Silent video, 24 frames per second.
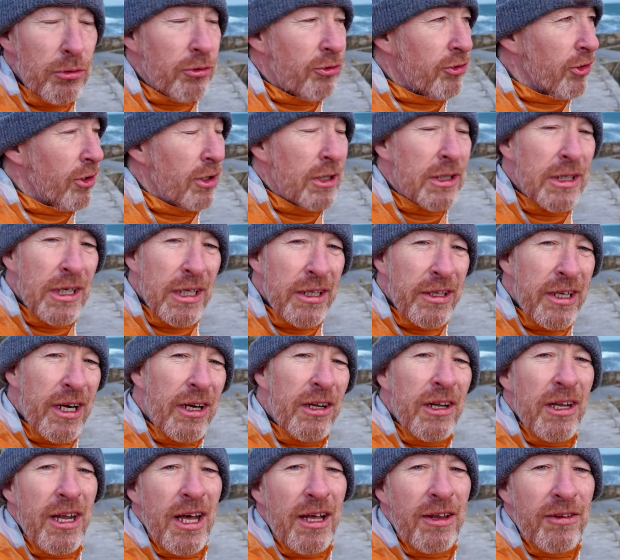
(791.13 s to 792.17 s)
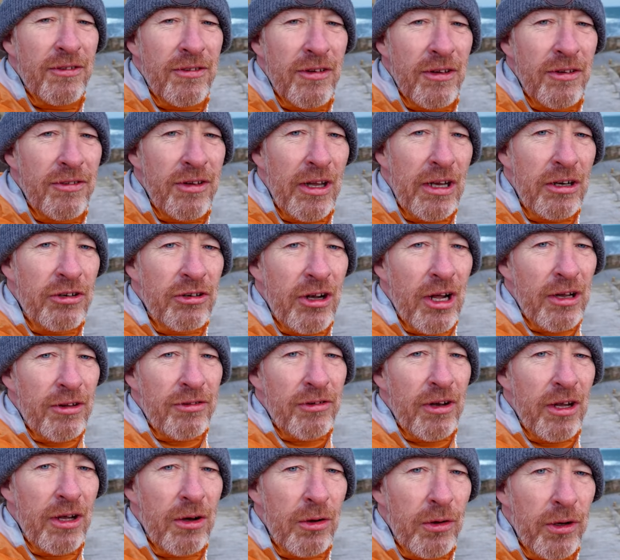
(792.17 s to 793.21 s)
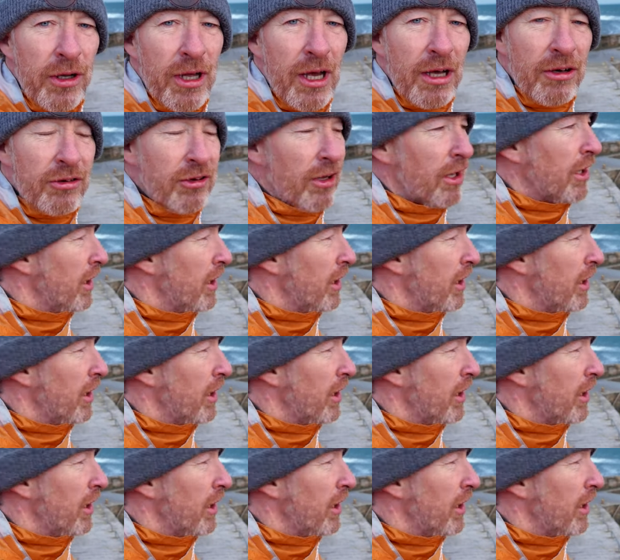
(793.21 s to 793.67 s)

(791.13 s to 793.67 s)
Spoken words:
So they're the next set of shots that I'm going to get.